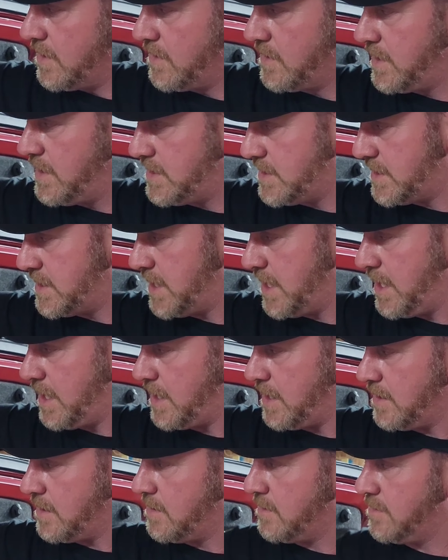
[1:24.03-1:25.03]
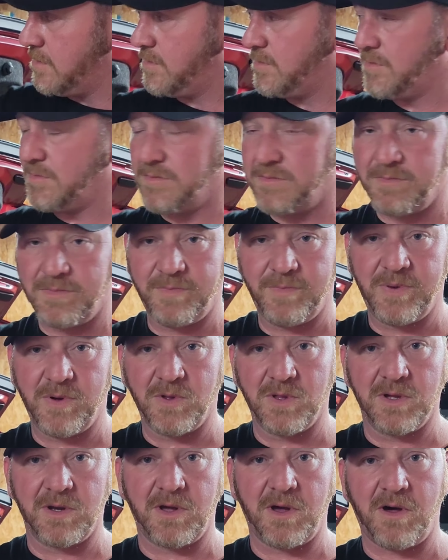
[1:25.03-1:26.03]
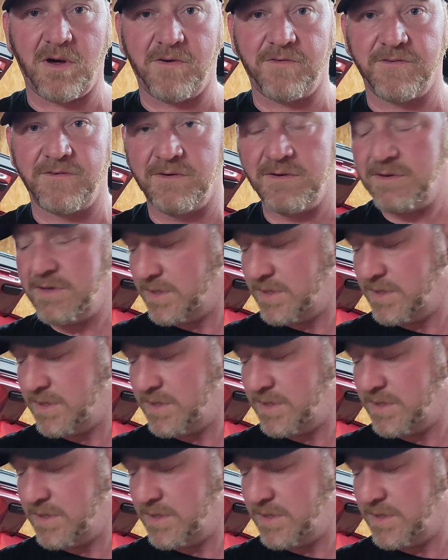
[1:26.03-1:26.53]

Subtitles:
literally just take and pull it off.